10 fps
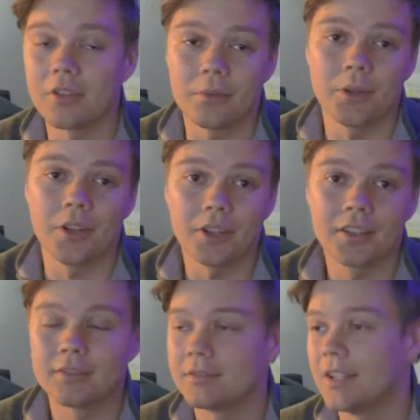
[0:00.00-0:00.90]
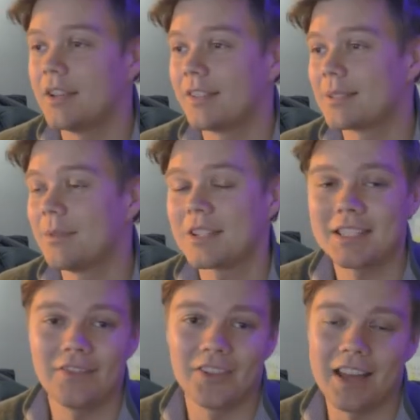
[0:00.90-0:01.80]
a lot of work,
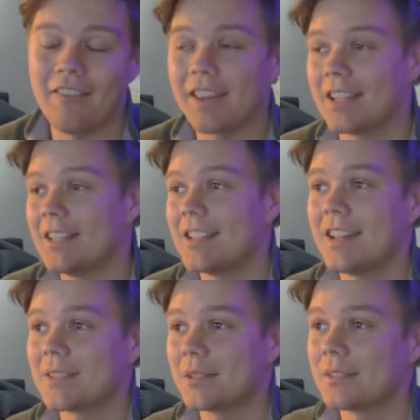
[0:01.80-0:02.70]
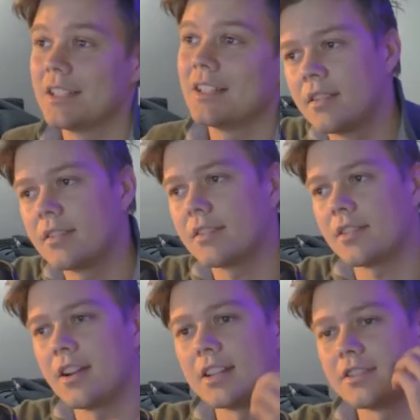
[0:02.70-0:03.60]
especially if you're not having any days off.
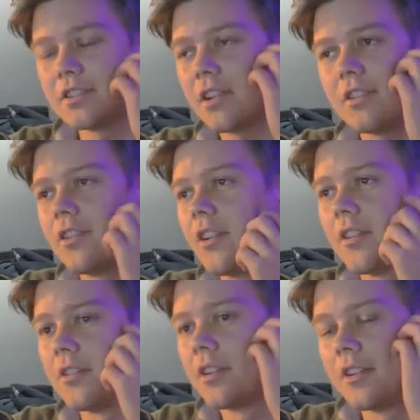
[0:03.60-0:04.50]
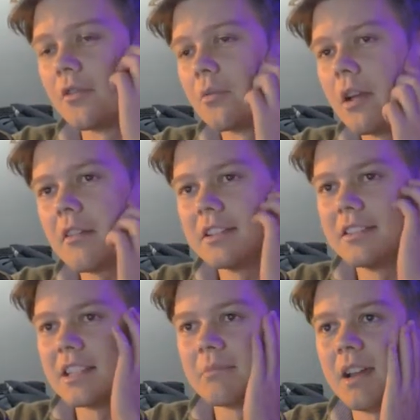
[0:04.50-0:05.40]
So I don't know where he
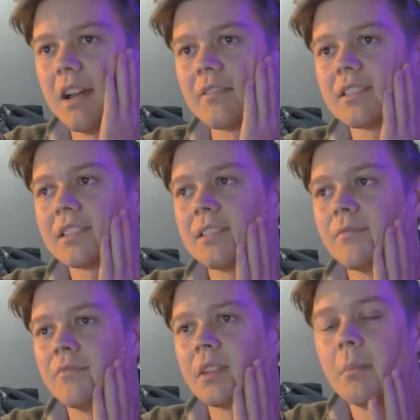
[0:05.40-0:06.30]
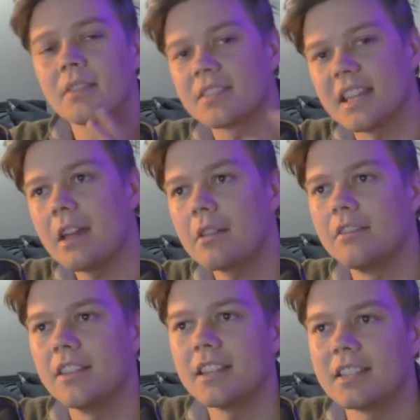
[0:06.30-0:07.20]
did his maths. But the
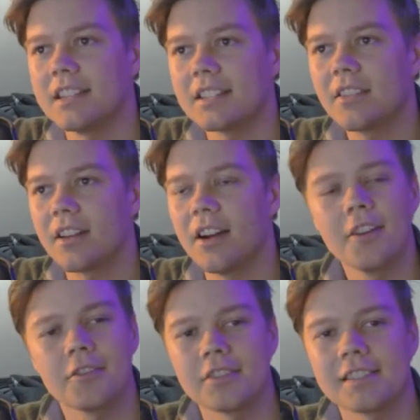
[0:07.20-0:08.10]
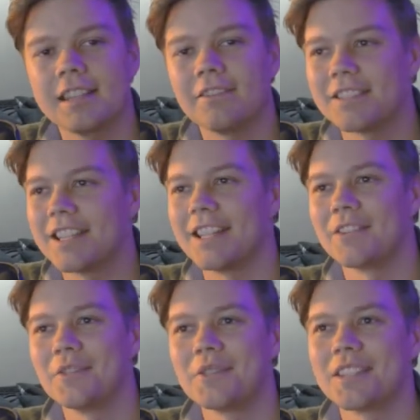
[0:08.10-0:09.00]
scary thing is he's got
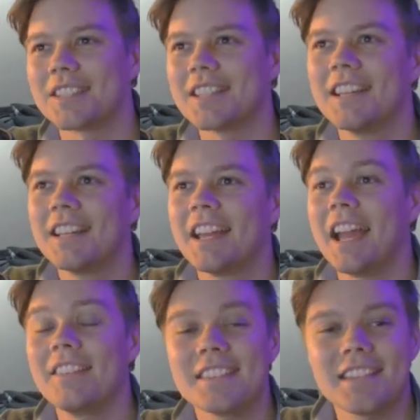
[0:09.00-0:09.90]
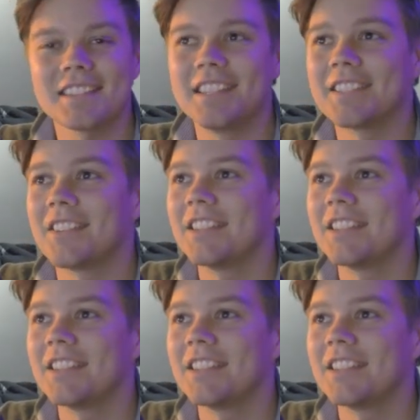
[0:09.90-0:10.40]
117 orders, and this isn't his